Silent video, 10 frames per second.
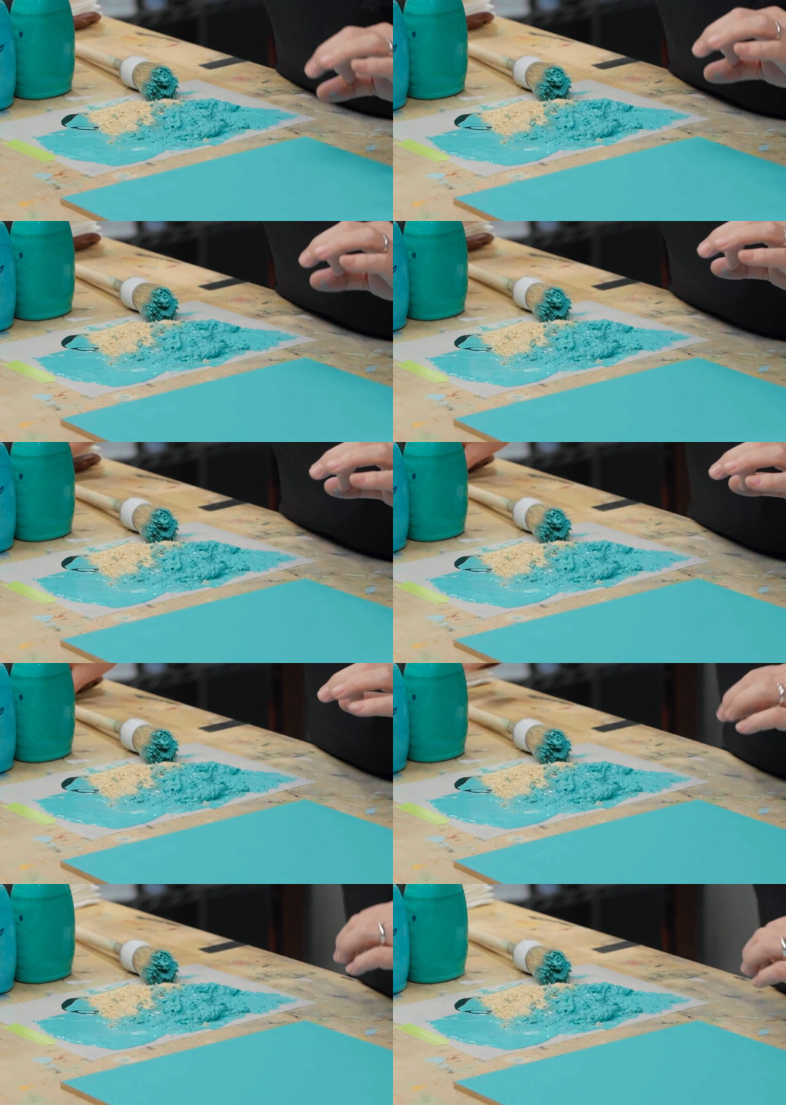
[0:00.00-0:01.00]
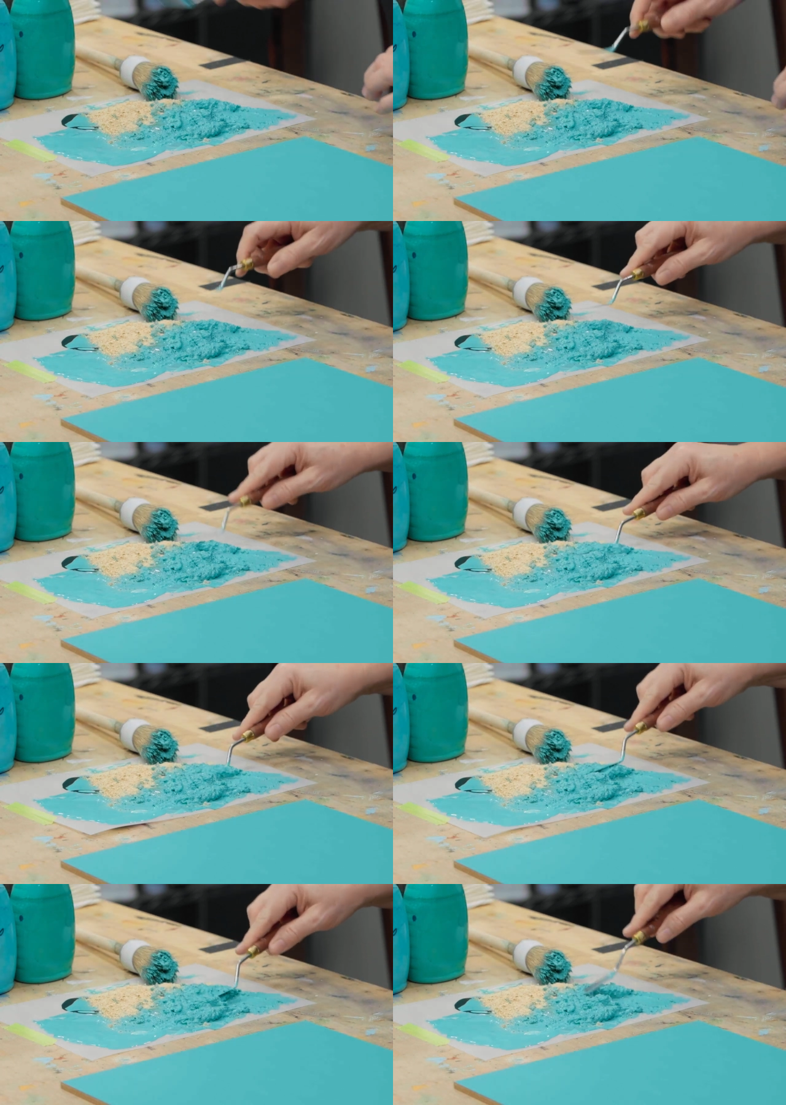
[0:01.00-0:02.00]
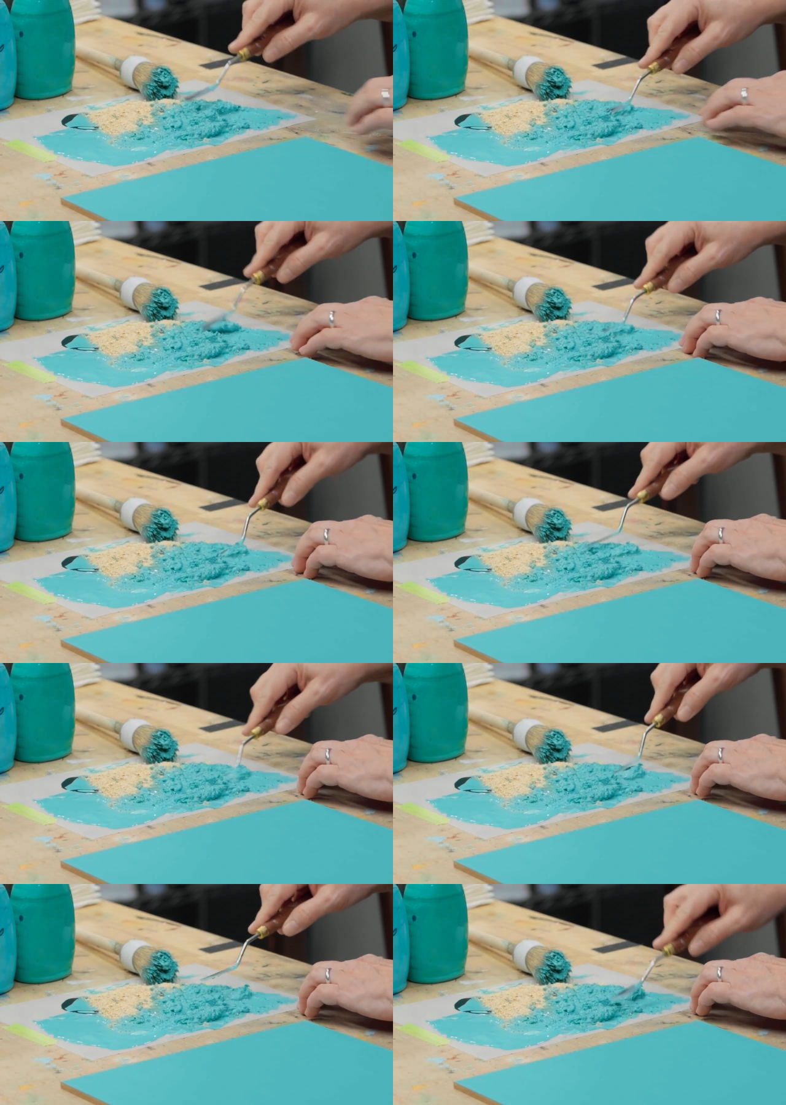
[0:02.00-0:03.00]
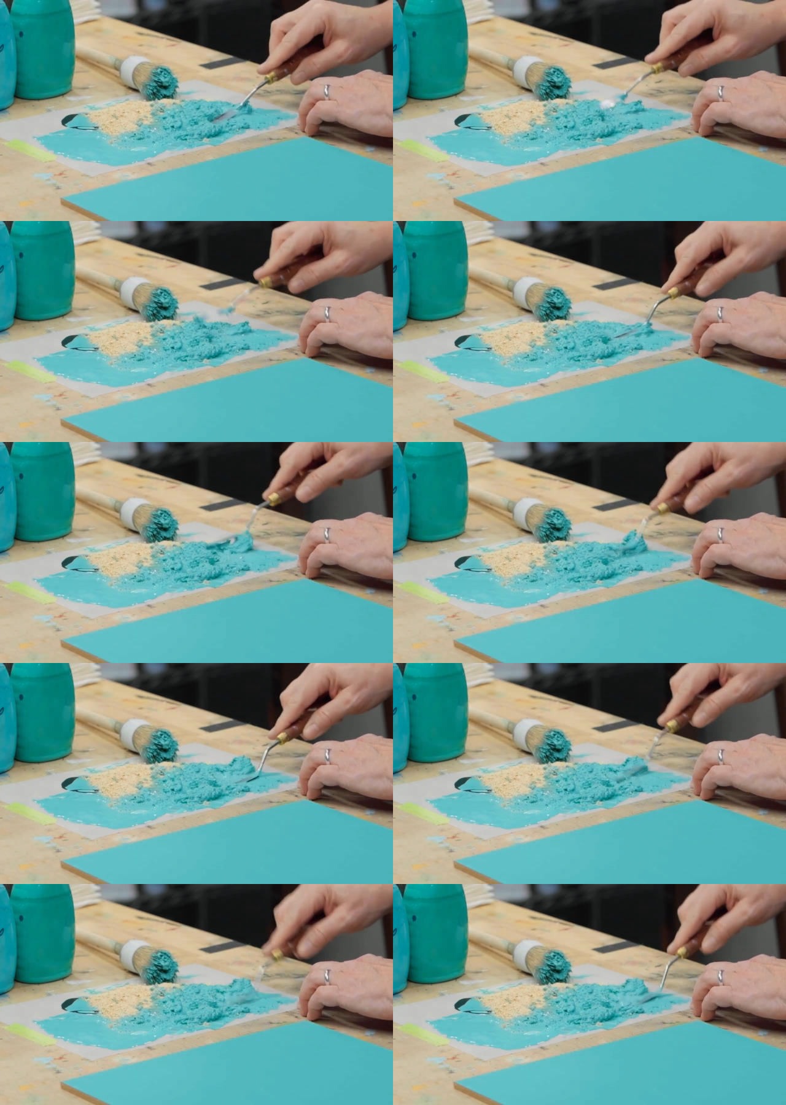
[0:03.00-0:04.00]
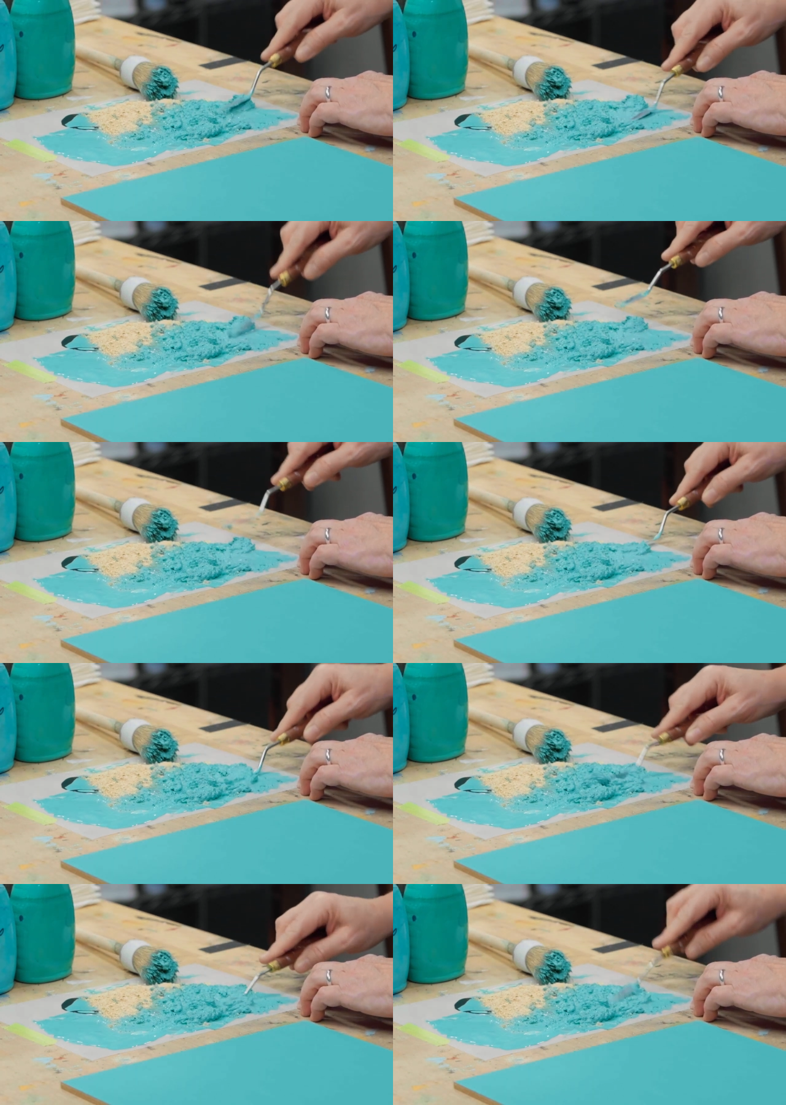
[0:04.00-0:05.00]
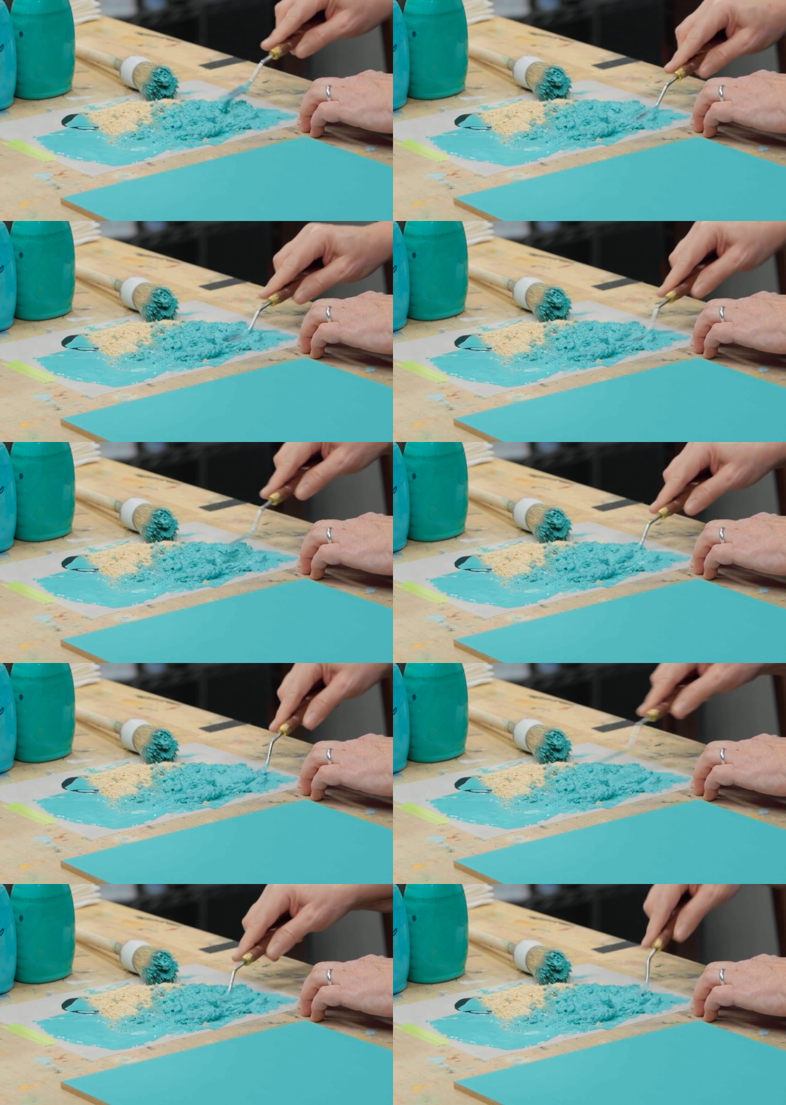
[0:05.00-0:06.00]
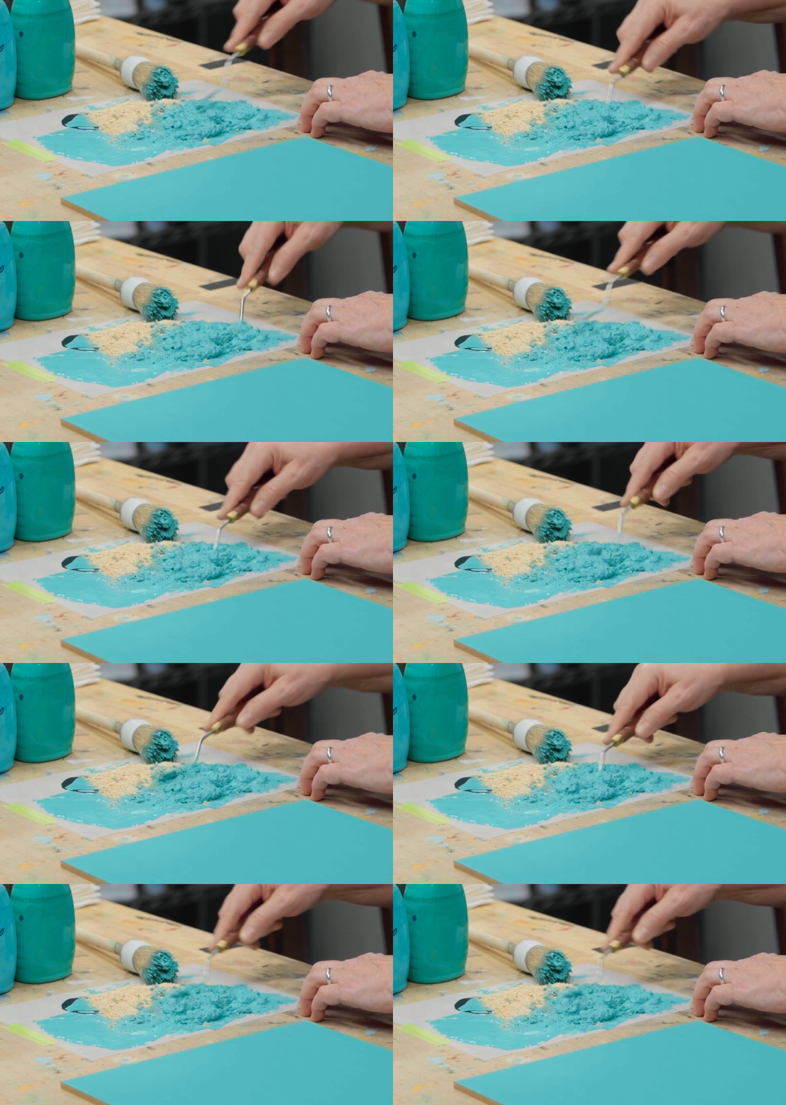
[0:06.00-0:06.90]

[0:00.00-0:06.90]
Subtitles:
Nobody's mouth can be seen.